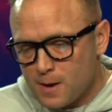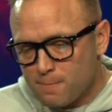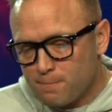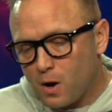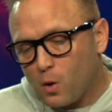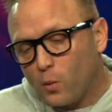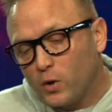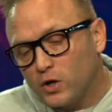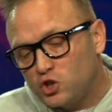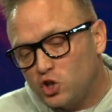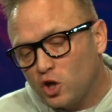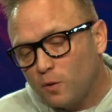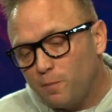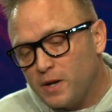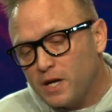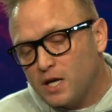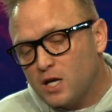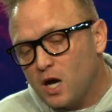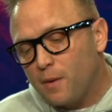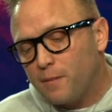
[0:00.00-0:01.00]
but we should
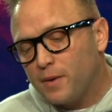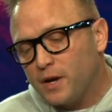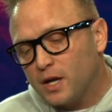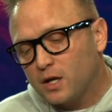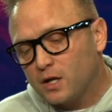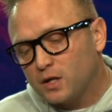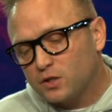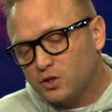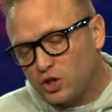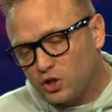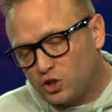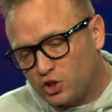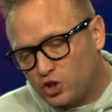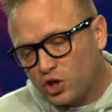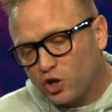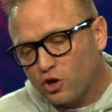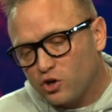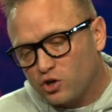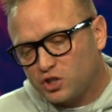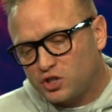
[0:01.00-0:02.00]
be coming to
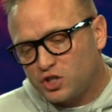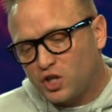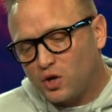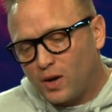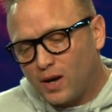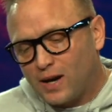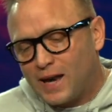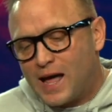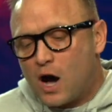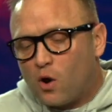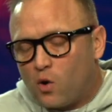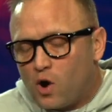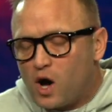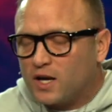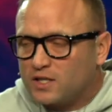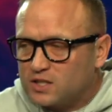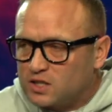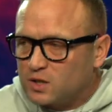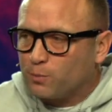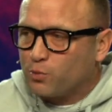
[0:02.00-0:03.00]
church to allow
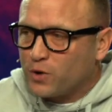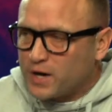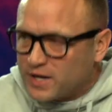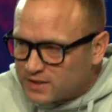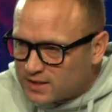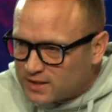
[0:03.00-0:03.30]
us to bring